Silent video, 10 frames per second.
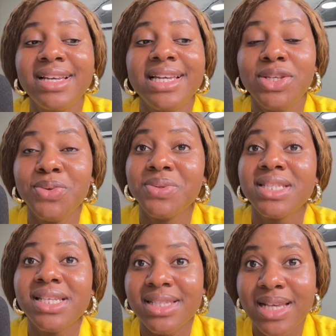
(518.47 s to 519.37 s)
you will
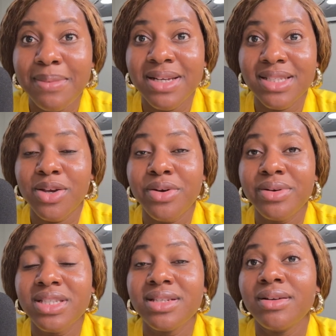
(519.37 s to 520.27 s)
see
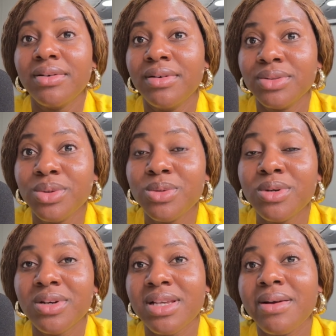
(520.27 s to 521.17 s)
cybersecurity on Google
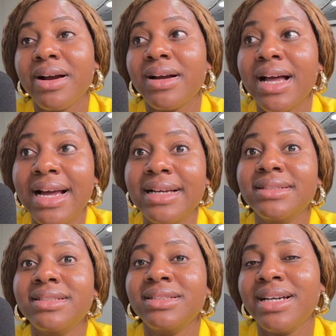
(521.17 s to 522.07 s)
Coursera,
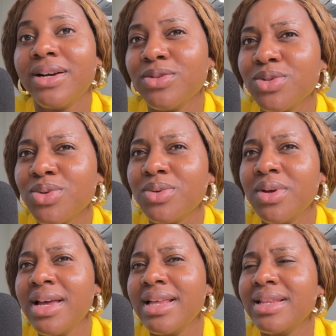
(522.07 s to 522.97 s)
and there was
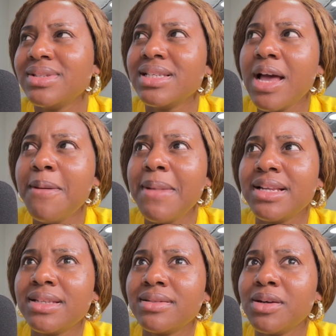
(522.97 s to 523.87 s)
the time
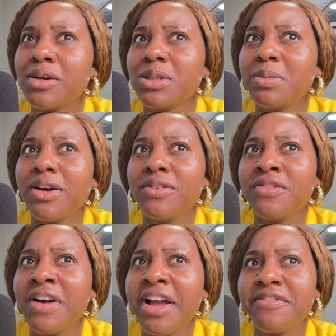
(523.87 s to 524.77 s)
I talked about
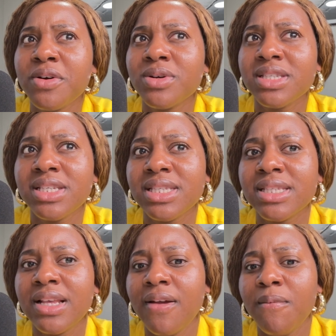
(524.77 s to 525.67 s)
5 courses
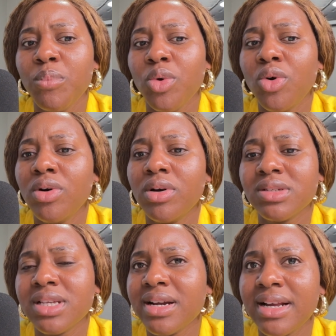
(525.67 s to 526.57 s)
on
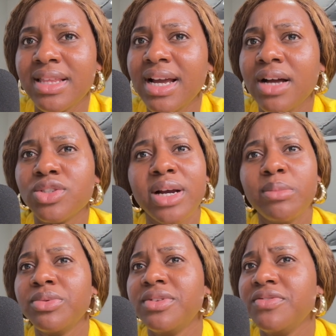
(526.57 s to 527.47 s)
Coursera. I think I'll try and
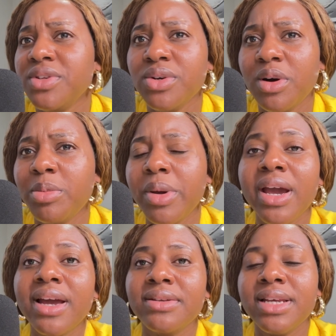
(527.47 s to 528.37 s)
put the video up
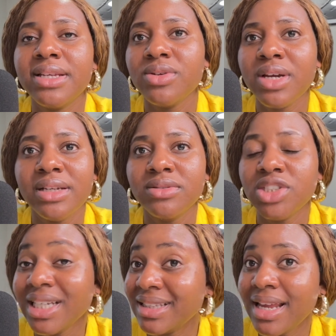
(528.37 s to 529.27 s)
here and then you can
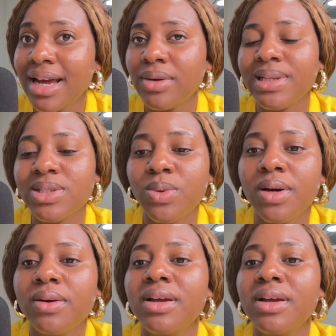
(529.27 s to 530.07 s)
check that out as well.